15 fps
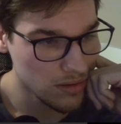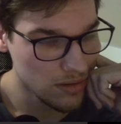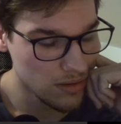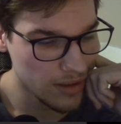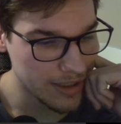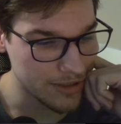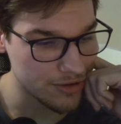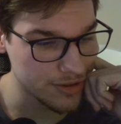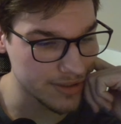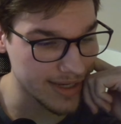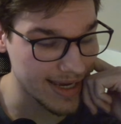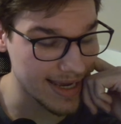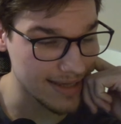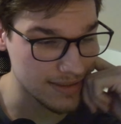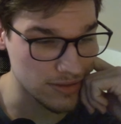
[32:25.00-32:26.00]
I could
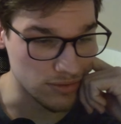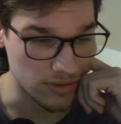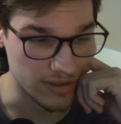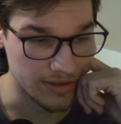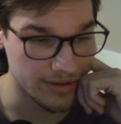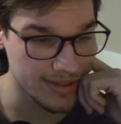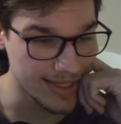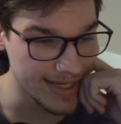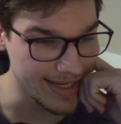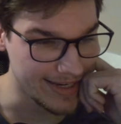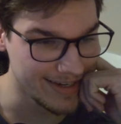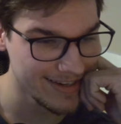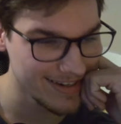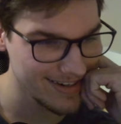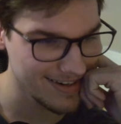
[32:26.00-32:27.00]
castle, I
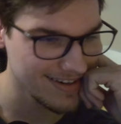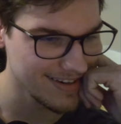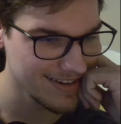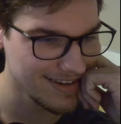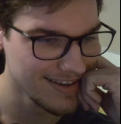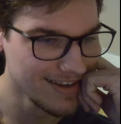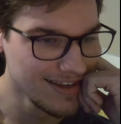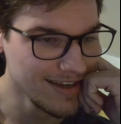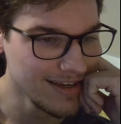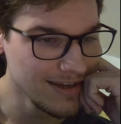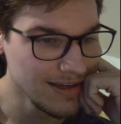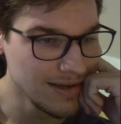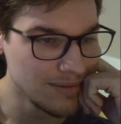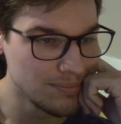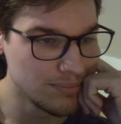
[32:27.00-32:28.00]
think.
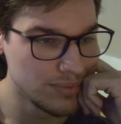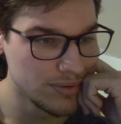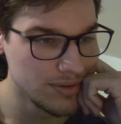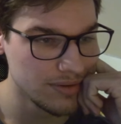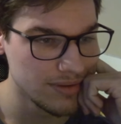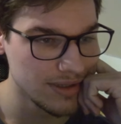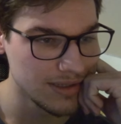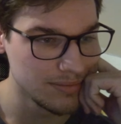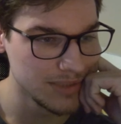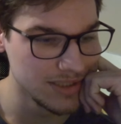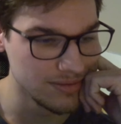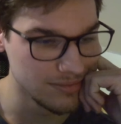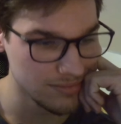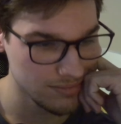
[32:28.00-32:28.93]
But, I mean,